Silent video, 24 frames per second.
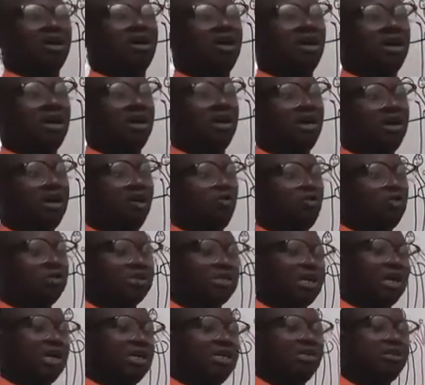and which
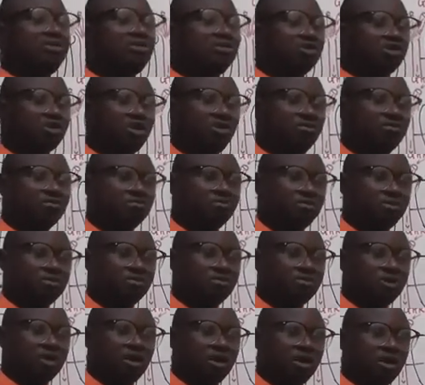can lead to some